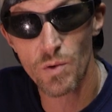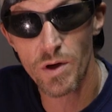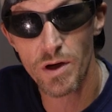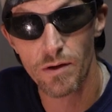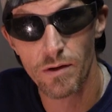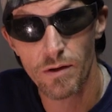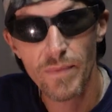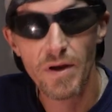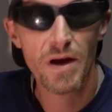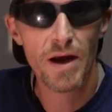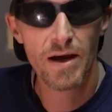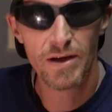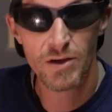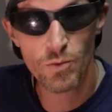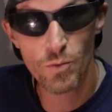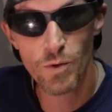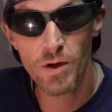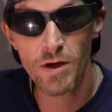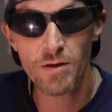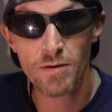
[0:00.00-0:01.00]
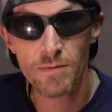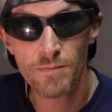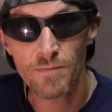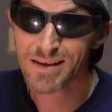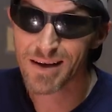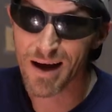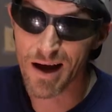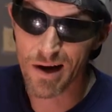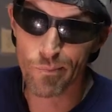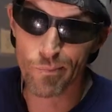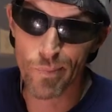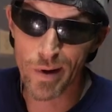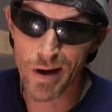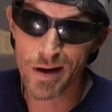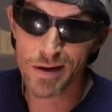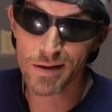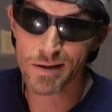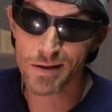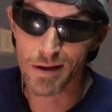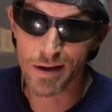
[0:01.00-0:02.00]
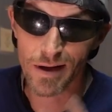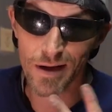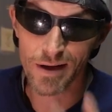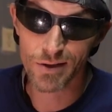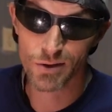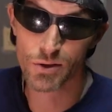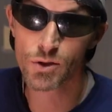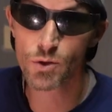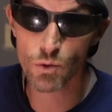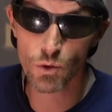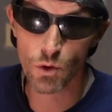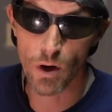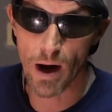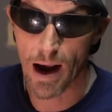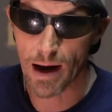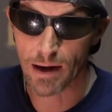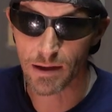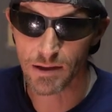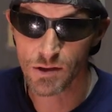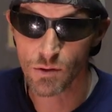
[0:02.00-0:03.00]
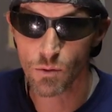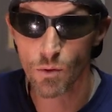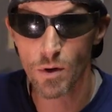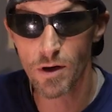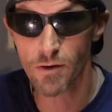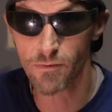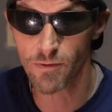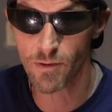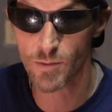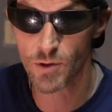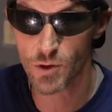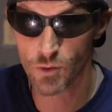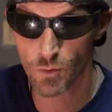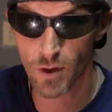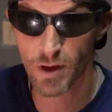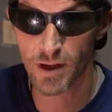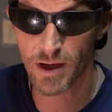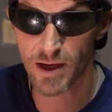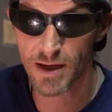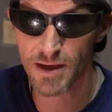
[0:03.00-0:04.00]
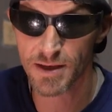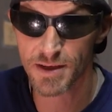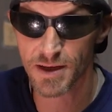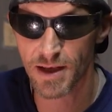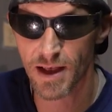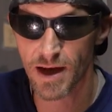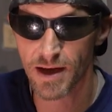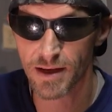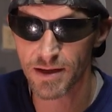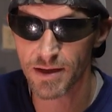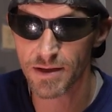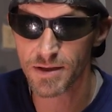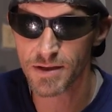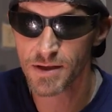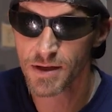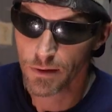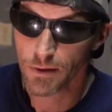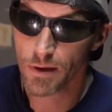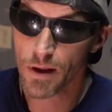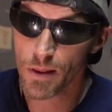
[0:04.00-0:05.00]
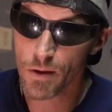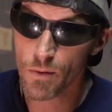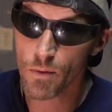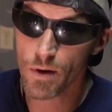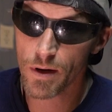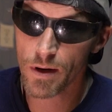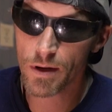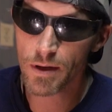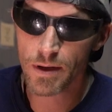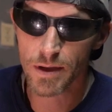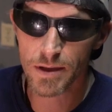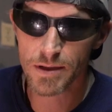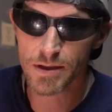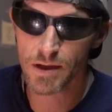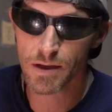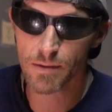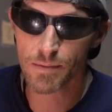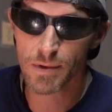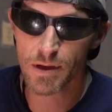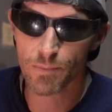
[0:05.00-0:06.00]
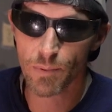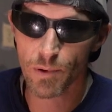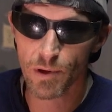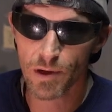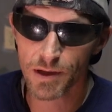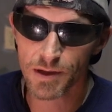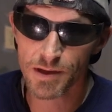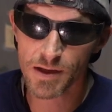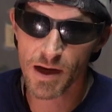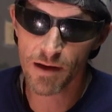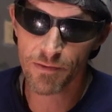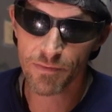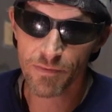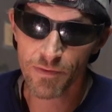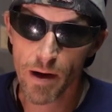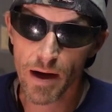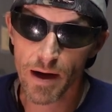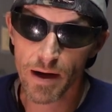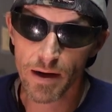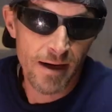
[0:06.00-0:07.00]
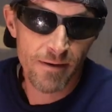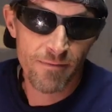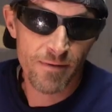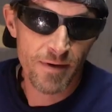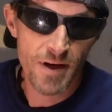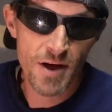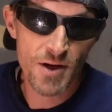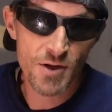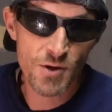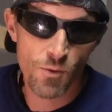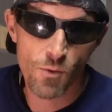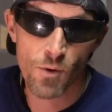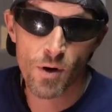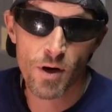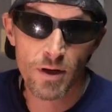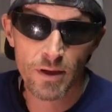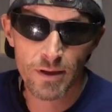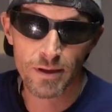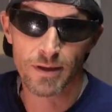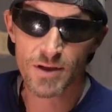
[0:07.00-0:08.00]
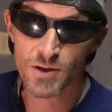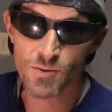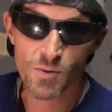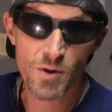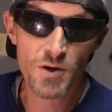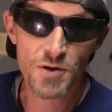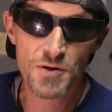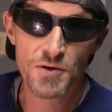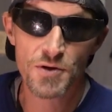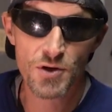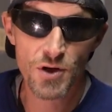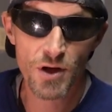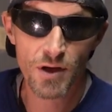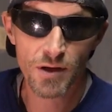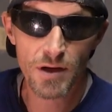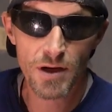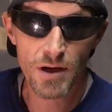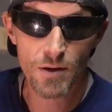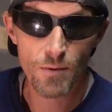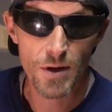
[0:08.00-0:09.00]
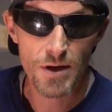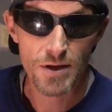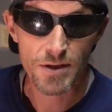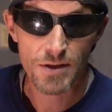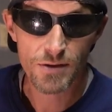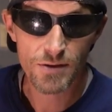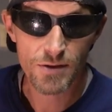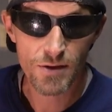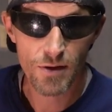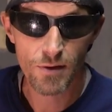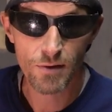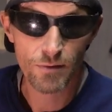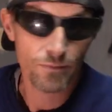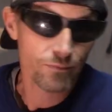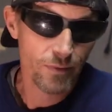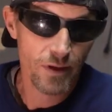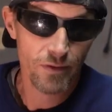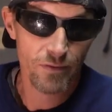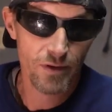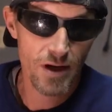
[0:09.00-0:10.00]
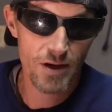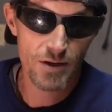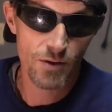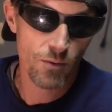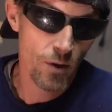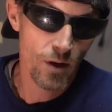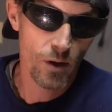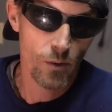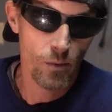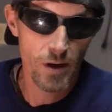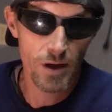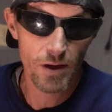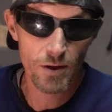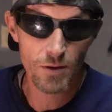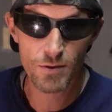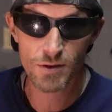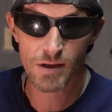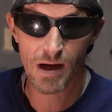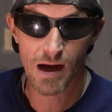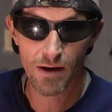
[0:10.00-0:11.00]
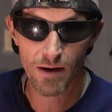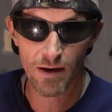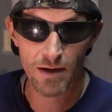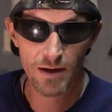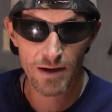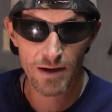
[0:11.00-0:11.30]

wheel. The next wheel, it's got a bend and 2 cracks. One of them is really easy like this. The other one is gonna be pretty tough, but if it doesn't work, these wheels are junk anyways. So if it doesn't work, we didn't lose out on